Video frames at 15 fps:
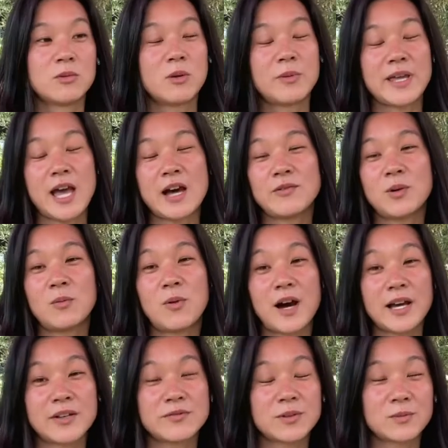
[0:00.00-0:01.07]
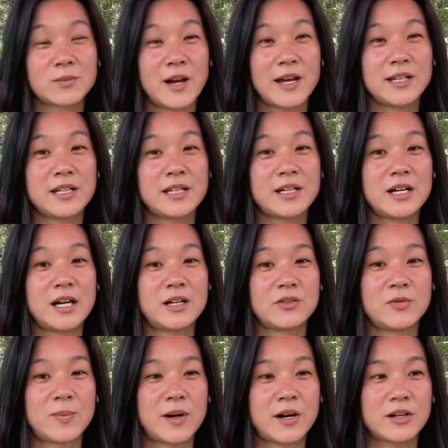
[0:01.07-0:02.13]
Well, we have a wide variety of
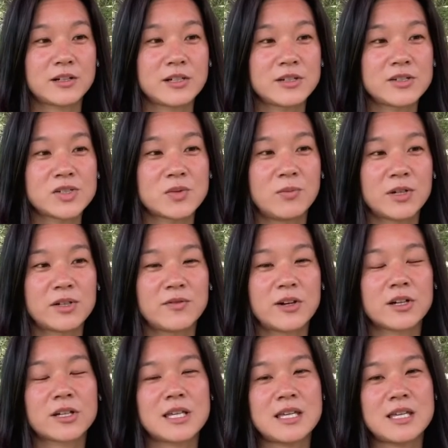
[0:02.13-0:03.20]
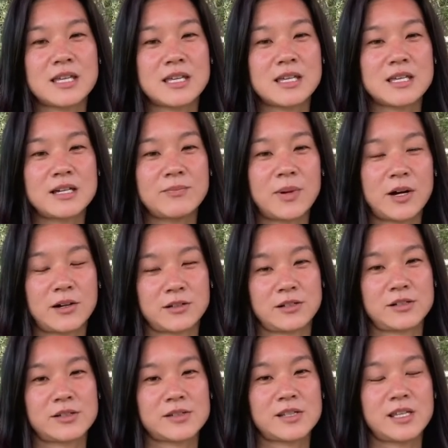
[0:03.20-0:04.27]
partners. One of our key
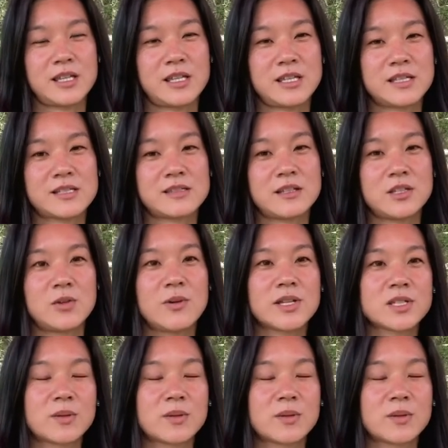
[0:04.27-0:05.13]
partners is the U.S.